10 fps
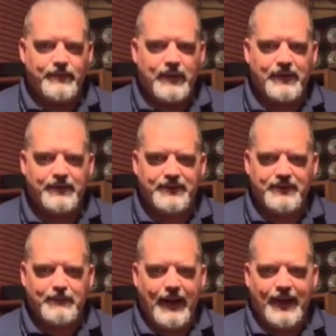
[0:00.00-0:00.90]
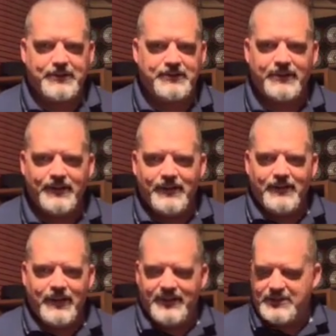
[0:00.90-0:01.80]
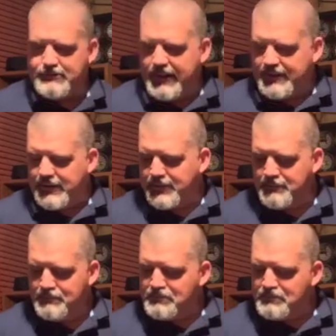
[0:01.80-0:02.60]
how did this pass an inspector?